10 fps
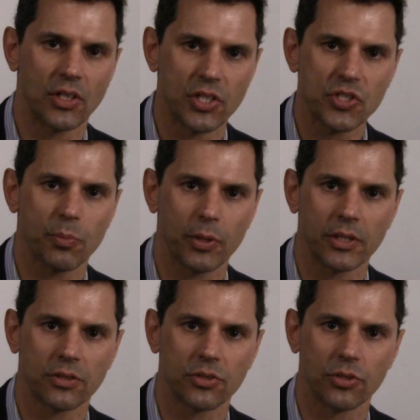the
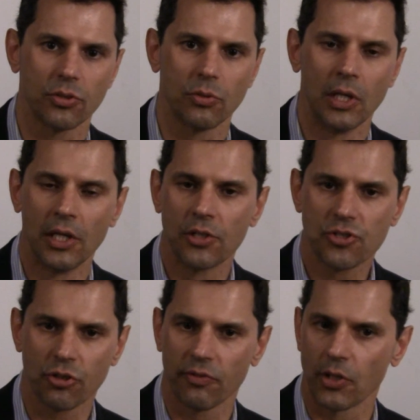discipline to
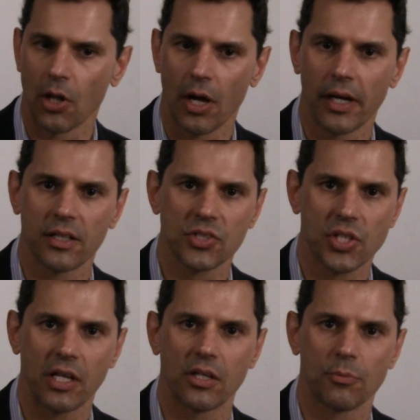sort of align and
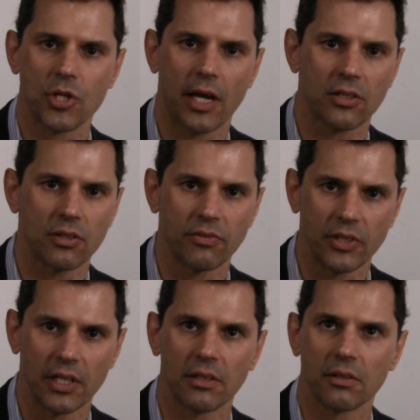state an objective and
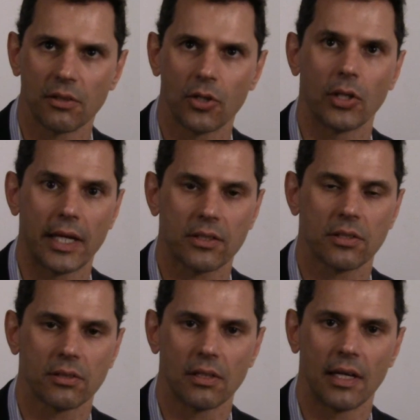then collect
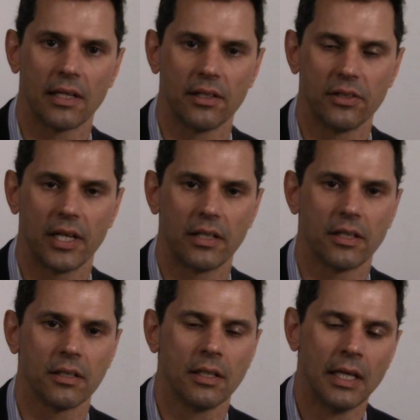
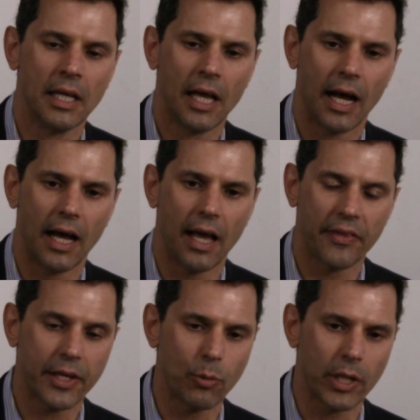data. I
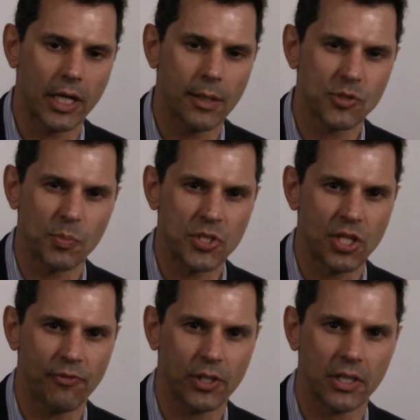think when it comes
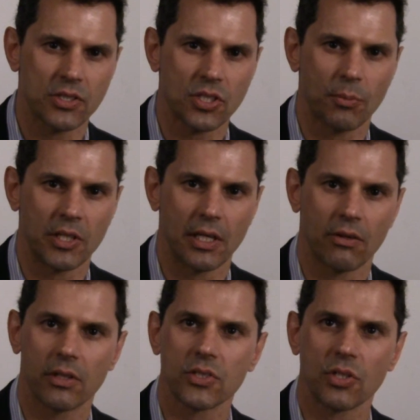specifically to some of the
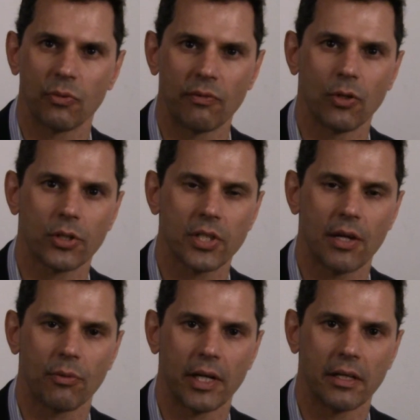areas that we've looked
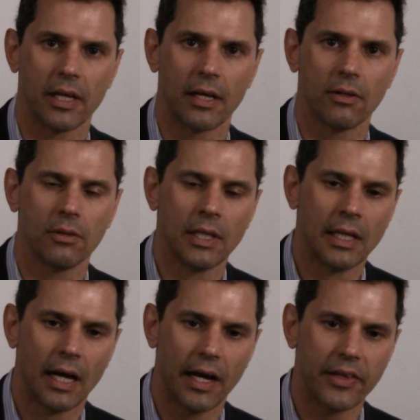at right now,
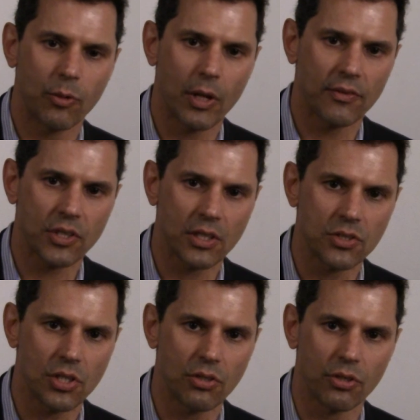I think we have to
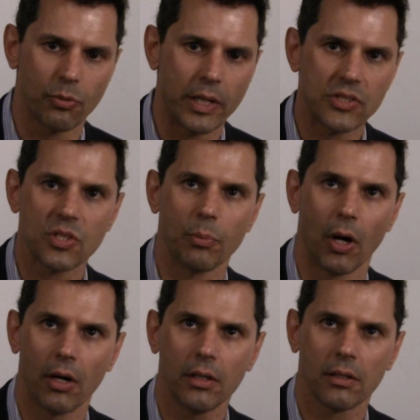continue to raise the
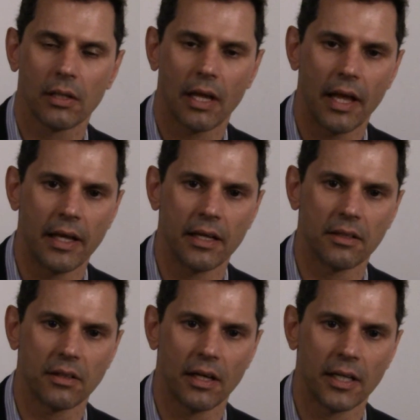bar, and